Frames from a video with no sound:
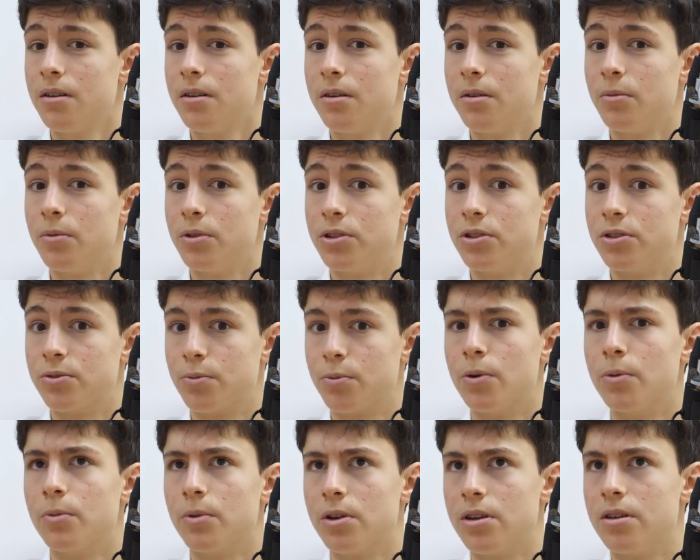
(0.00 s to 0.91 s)
Which is
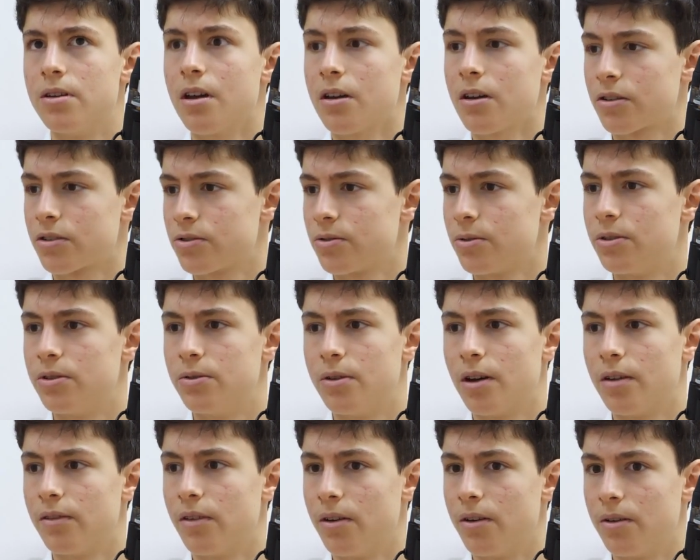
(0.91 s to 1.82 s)
when we actually do
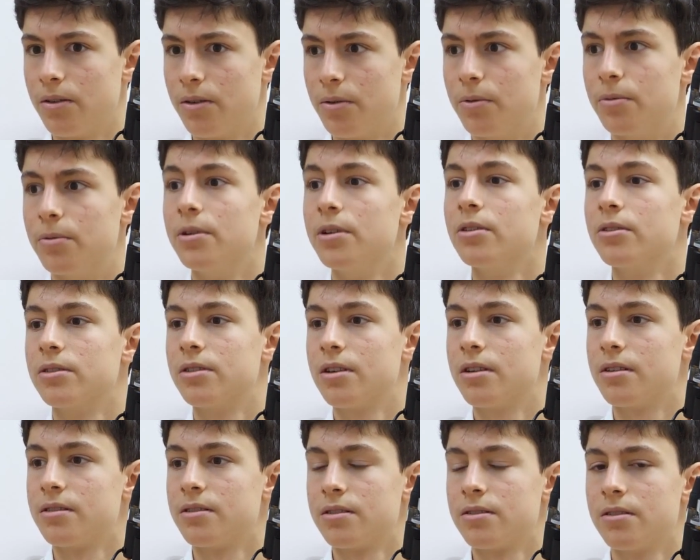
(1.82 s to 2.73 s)
have the real
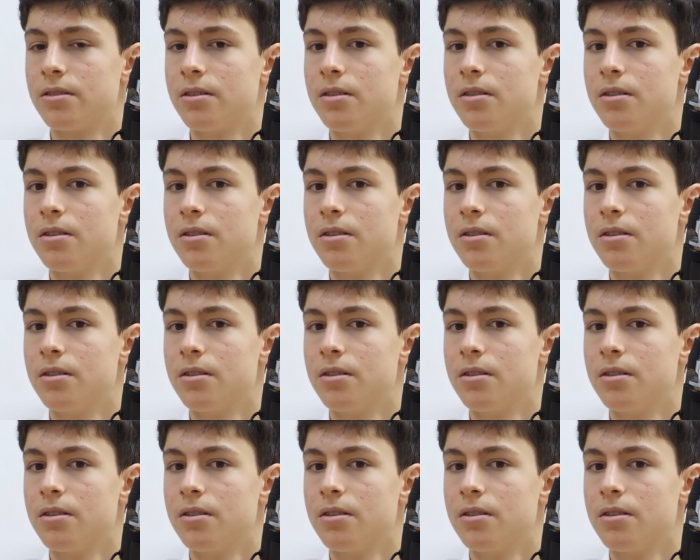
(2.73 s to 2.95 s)
test.